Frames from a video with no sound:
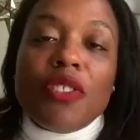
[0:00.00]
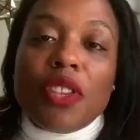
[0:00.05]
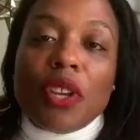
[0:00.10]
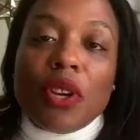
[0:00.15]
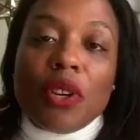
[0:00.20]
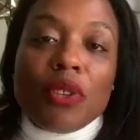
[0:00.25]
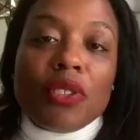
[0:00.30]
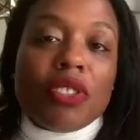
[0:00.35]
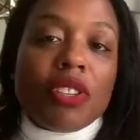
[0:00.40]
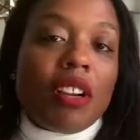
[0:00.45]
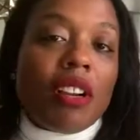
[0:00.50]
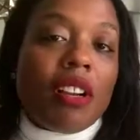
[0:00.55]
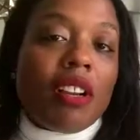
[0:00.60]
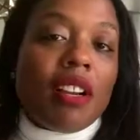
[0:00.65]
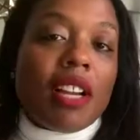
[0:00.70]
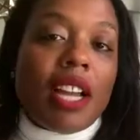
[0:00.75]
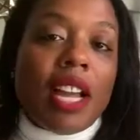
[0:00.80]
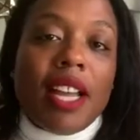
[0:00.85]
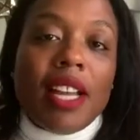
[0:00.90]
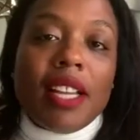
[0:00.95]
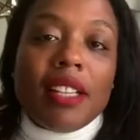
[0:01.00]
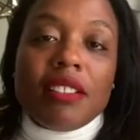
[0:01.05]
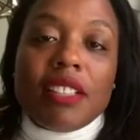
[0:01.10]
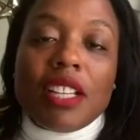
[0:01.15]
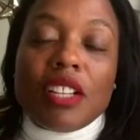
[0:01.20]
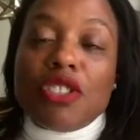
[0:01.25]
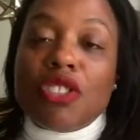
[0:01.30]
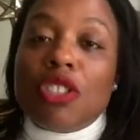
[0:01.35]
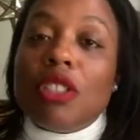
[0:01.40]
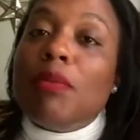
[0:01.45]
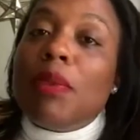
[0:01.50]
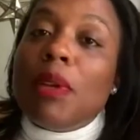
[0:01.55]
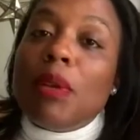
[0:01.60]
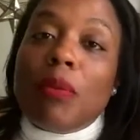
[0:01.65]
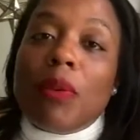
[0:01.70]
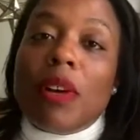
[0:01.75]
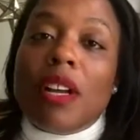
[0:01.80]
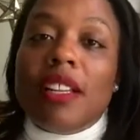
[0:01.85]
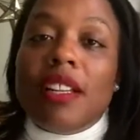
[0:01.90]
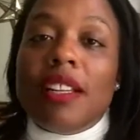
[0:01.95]
Those are there should be
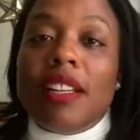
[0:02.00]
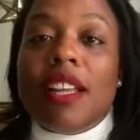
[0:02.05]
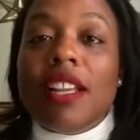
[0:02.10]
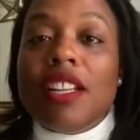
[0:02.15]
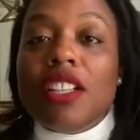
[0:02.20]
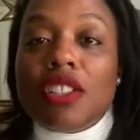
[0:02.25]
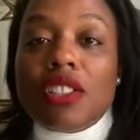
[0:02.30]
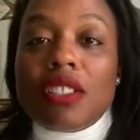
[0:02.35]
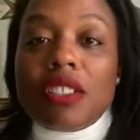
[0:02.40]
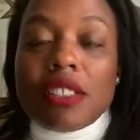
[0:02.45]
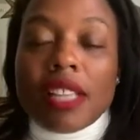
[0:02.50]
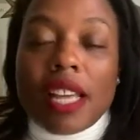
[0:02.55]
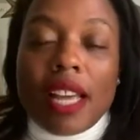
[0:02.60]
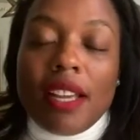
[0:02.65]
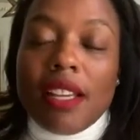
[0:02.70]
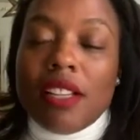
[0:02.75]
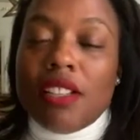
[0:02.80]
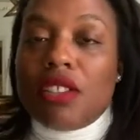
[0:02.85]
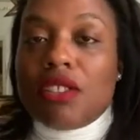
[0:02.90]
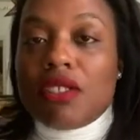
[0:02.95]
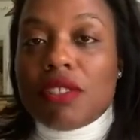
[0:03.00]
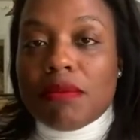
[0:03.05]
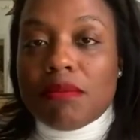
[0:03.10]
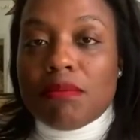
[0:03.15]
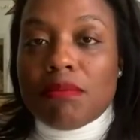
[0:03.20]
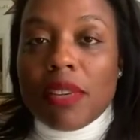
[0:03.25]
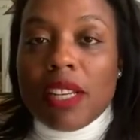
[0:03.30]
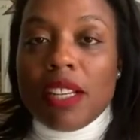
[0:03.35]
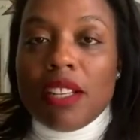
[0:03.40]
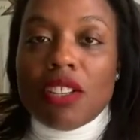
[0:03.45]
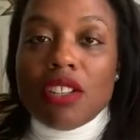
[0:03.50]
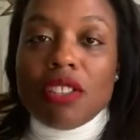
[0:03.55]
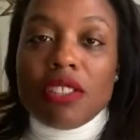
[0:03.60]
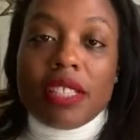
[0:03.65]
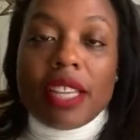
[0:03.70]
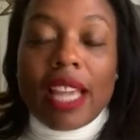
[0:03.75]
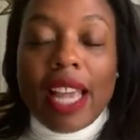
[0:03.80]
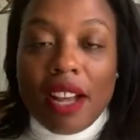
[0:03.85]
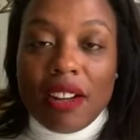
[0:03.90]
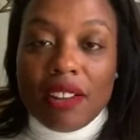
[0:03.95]
one in your
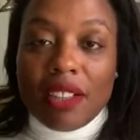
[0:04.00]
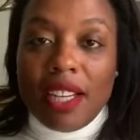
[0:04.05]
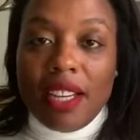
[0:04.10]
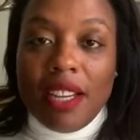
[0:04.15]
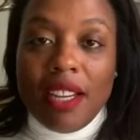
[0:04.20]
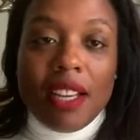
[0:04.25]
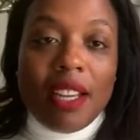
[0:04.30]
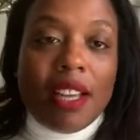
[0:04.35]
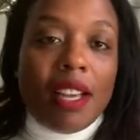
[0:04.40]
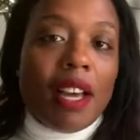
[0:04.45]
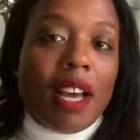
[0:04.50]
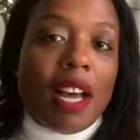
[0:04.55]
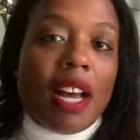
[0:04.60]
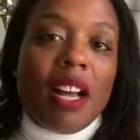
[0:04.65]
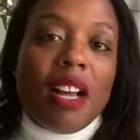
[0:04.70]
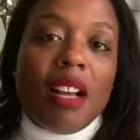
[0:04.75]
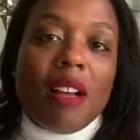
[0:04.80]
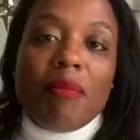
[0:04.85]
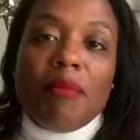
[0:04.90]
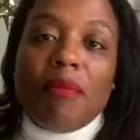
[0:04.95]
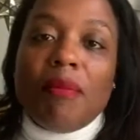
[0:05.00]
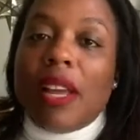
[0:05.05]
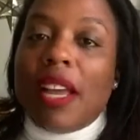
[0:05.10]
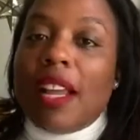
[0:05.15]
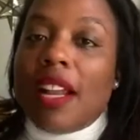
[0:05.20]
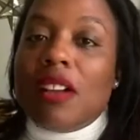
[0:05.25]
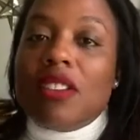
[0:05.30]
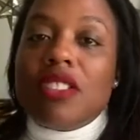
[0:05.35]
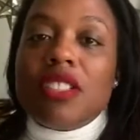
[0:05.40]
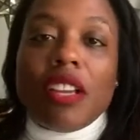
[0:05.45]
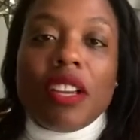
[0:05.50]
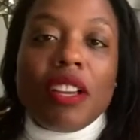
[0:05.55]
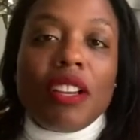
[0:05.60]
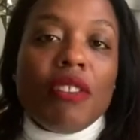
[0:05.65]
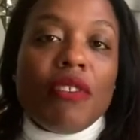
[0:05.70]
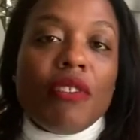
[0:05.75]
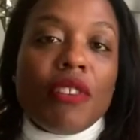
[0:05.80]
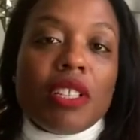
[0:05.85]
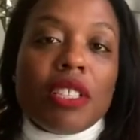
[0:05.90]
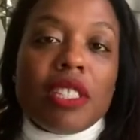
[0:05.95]
county. And I'll tell
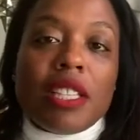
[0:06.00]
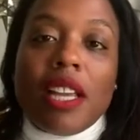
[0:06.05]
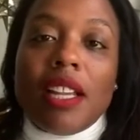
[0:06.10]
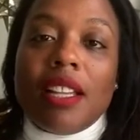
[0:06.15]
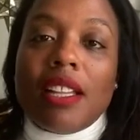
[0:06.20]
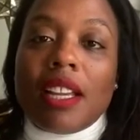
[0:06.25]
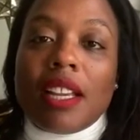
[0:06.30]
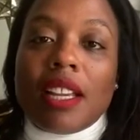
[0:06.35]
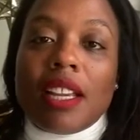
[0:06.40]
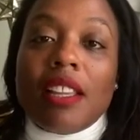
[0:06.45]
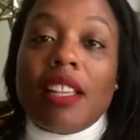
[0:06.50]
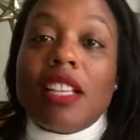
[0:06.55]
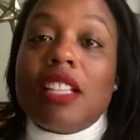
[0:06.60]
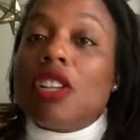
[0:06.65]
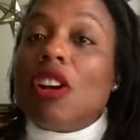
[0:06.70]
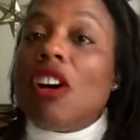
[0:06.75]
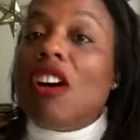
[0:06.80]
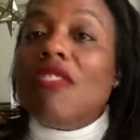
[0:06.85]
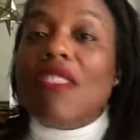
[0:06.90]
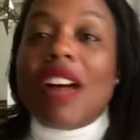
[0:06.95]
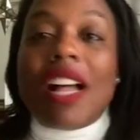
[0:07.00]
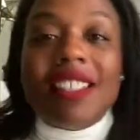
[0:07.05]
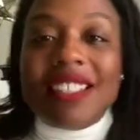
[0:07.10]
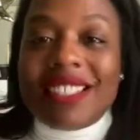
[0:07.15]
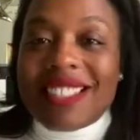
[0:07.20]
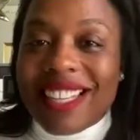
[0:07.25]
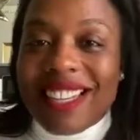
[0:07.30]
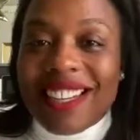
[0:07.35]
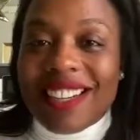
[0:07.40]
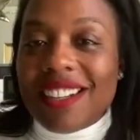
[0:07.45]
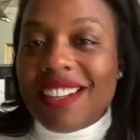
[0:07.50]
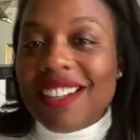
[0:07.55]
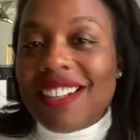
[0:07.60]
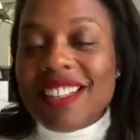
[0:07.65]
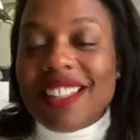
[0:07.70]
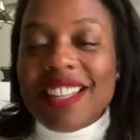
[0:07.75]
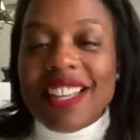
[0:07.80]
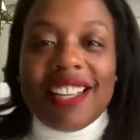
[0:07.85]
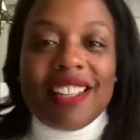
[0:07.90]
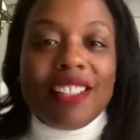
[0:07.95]
you firsthand, like, it's all volunteer,
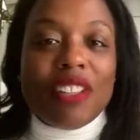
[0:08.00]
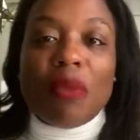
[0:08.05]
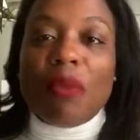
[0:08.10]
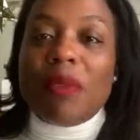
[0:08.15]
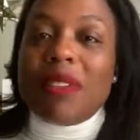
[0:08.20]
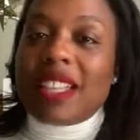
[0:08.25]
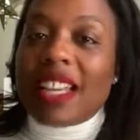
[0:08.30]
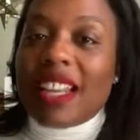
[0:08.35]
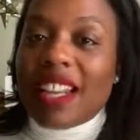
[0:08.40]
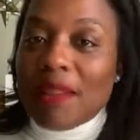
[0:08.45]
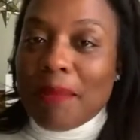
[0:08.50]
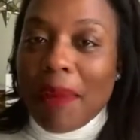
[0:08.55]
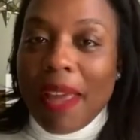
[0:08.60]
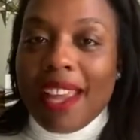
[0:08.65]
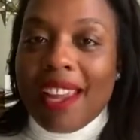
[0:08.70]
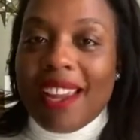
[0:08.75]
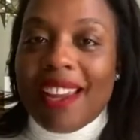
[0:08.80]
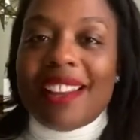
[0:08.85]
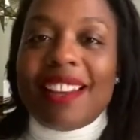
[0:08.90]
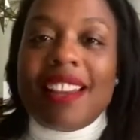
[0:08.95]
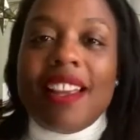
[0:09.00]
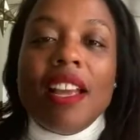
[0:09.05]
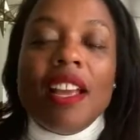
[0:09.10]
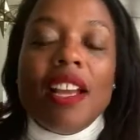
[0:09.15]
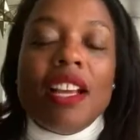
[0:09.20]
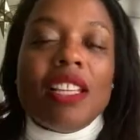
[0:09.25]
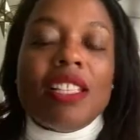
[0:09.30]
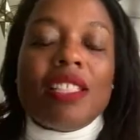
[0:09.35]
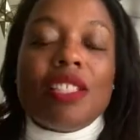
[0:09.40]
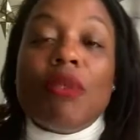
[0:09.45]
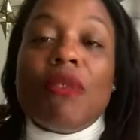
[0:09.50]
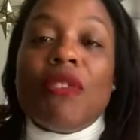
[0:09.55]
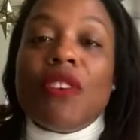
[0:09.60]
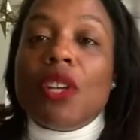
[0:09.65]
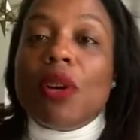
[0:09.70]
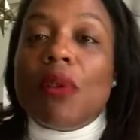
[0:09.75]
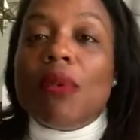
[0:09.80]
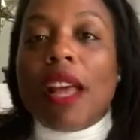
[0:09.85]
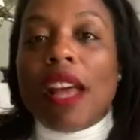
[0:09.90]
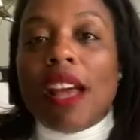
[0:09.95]
like, no one's getting paid. So if you
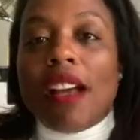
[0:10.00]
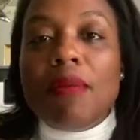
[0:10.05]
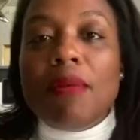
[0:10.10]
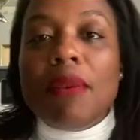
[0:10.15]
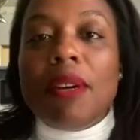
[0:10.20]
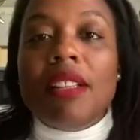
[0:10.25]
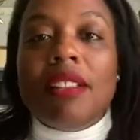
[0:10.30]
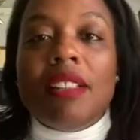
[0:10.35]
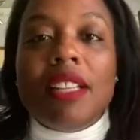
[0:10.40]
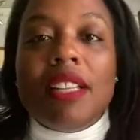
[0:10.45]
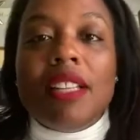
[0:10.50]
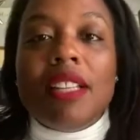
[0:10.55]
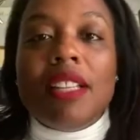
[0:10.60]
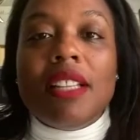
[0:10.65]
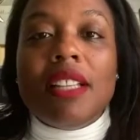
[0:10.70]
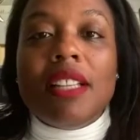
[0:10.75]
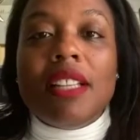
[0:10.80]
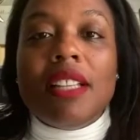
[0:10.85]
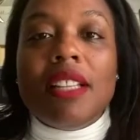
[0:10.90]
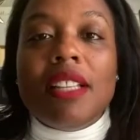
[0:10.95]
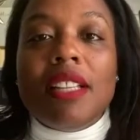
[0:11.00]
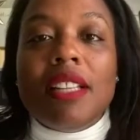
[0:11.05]
don't have one, then that means that